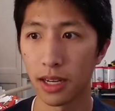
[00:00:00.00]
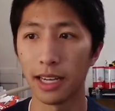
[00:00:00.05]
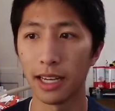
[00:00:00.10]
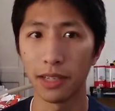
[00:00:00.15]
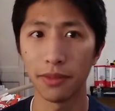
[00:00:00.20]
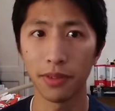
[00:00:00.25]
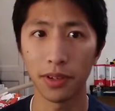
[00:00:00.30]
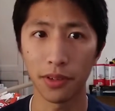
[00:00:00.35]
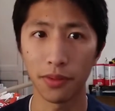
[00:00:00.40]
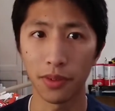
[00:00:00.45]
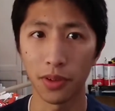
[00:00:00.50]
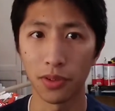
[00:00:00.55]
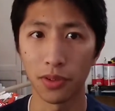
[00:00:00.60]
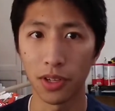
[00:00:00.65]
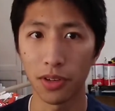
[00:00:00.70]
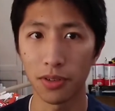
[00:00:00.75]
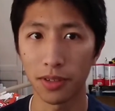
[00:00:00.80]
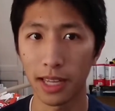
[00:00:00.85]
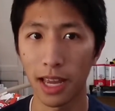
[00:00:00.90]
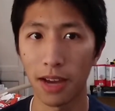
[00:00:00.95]
And even if you
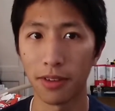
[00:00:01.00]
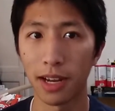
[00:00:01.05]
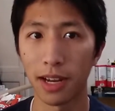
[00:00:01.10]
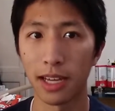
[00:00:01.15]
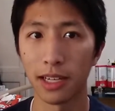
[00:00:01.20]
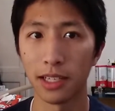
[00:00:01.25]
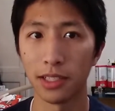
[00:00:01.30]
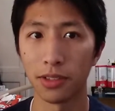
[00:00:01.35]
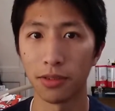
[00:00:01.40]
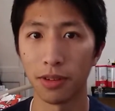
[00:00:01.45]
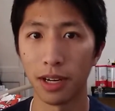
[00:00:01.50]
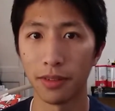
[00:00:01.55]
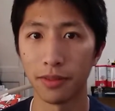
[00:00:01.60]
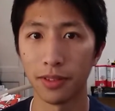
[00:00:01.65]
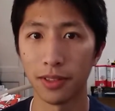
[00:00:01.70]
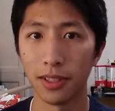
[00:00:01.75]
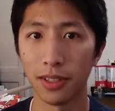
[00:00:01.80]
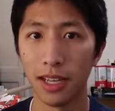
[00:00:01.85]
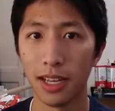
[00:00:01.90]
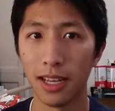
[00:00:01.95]
don't count N as a
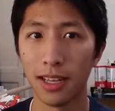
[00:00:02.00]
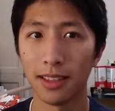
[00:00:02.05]
rival,